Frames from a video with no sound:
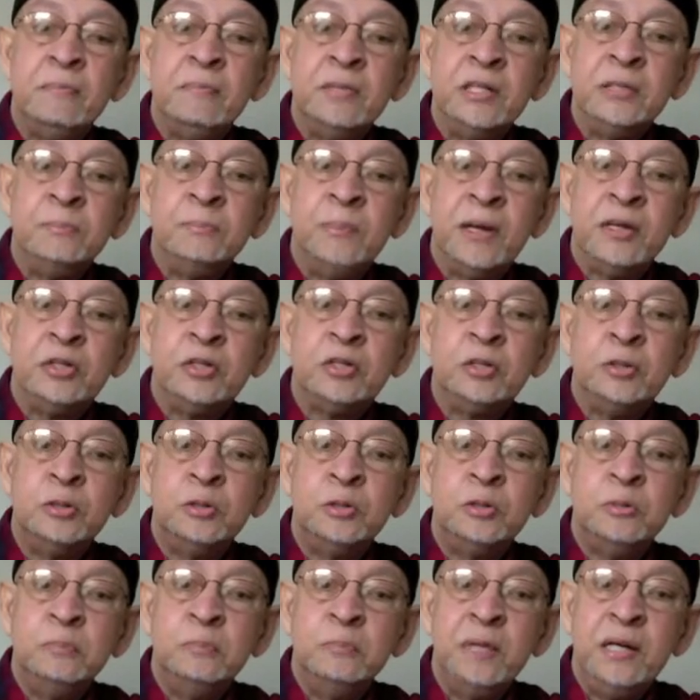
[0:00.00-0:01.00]
meant
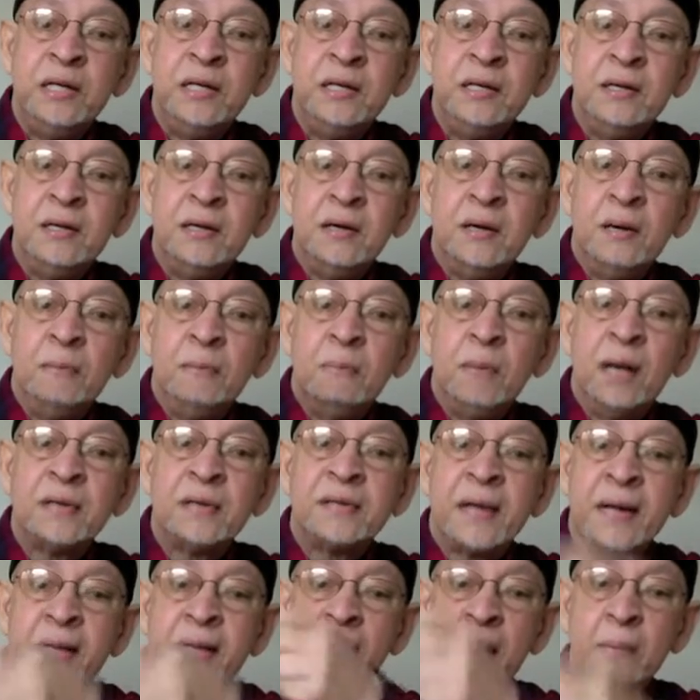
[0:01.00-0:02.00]
to mean
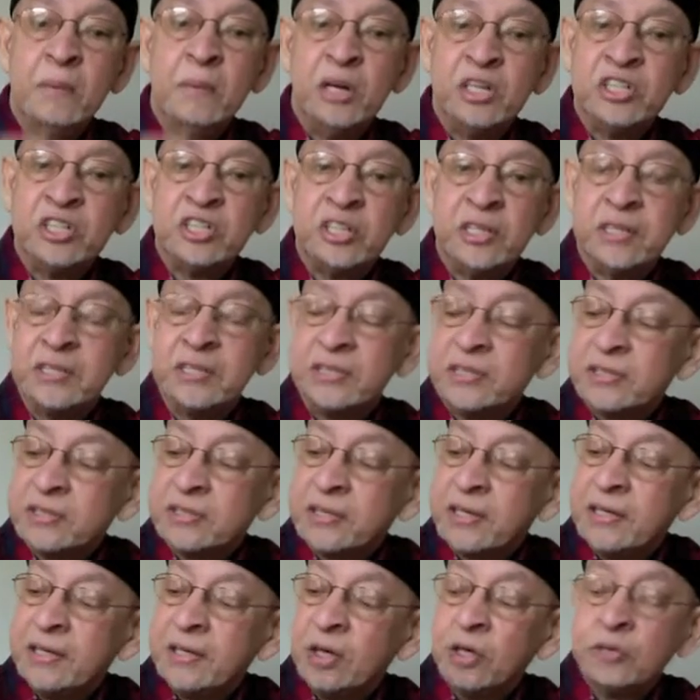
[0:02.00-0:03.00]
multi-dimensions,
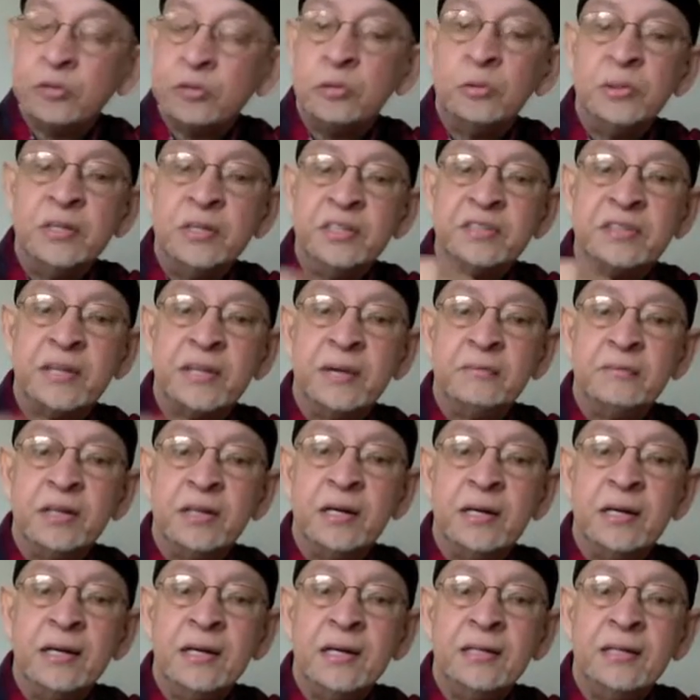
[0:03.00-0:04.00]
okay, not only
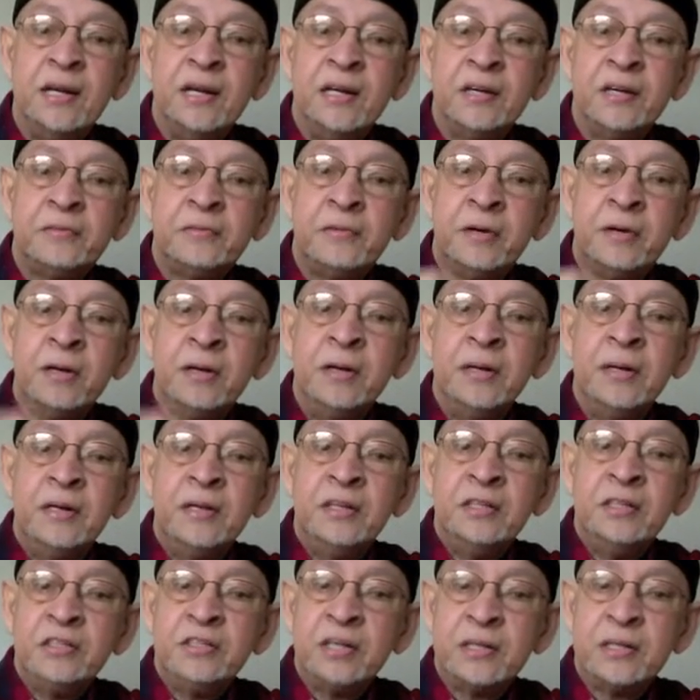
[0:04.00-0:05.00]
7 in the literal
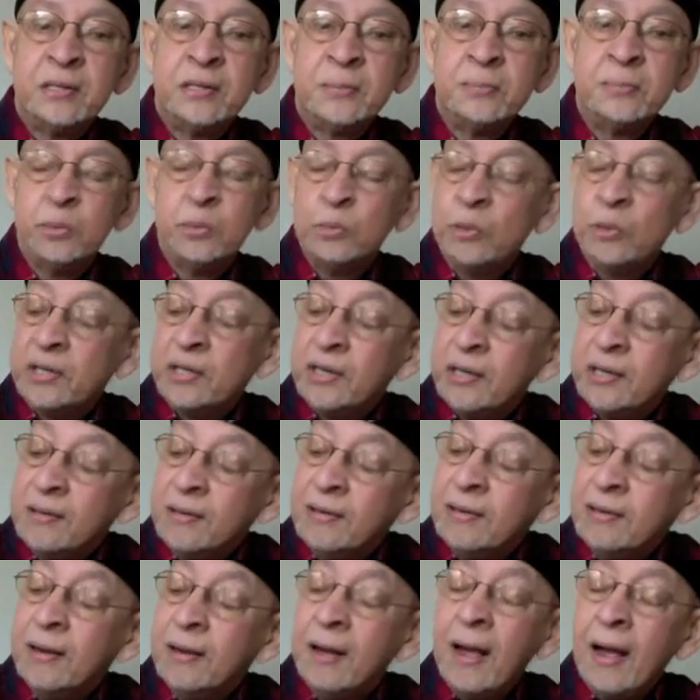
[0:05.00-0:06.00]
sense of the word.
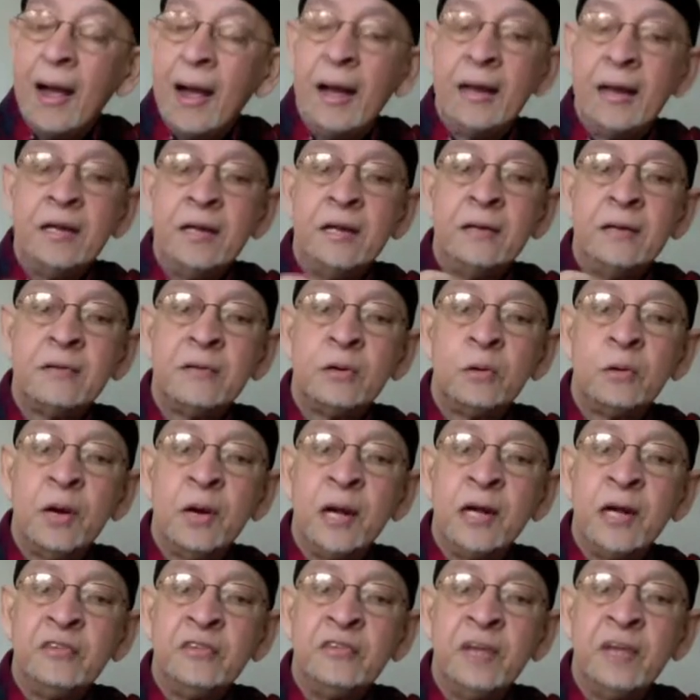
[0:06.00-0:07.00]
And the
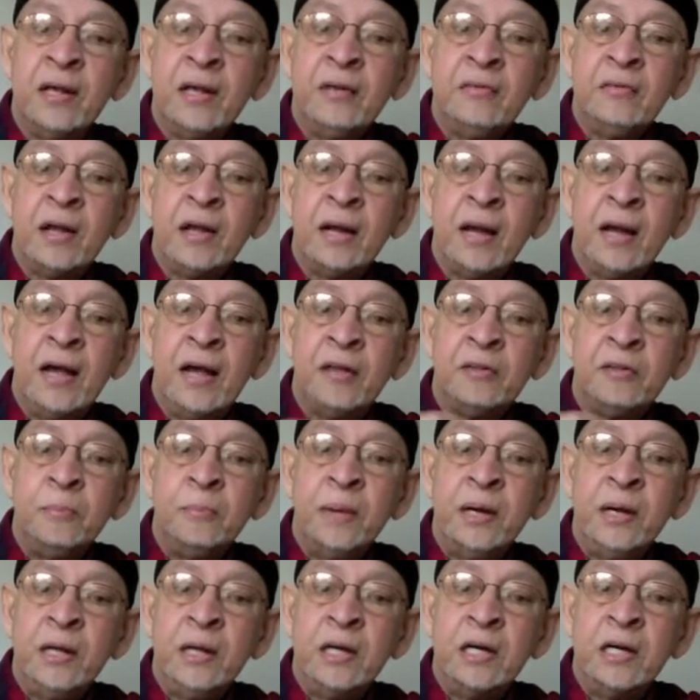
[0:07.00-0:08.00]
Quran says there are as
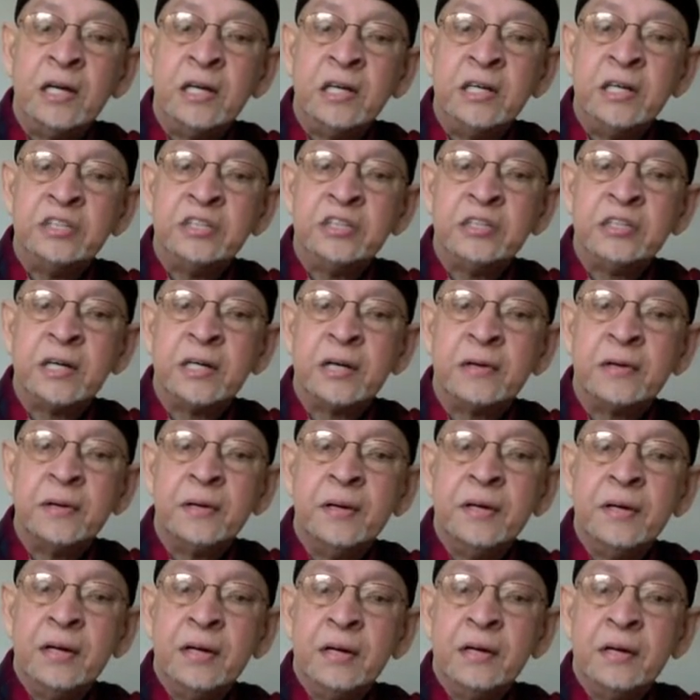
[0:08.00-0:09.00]
many earths
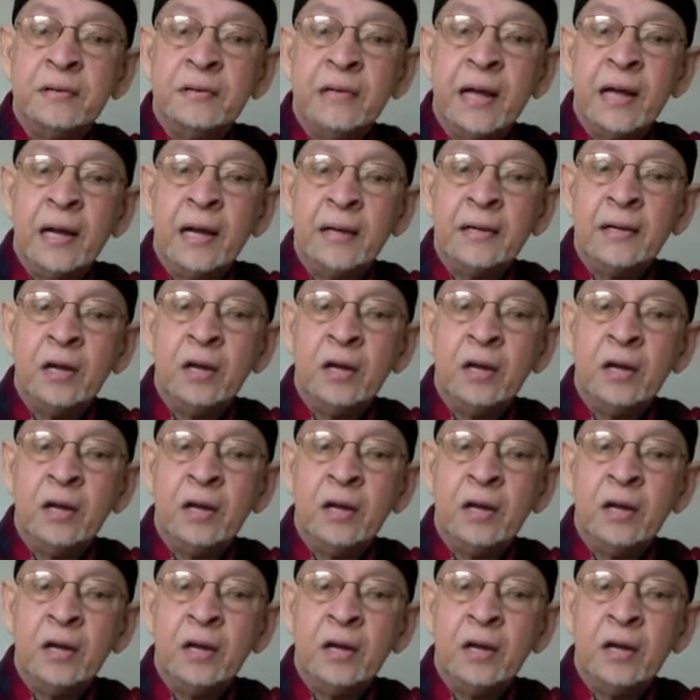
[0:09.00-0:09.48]
that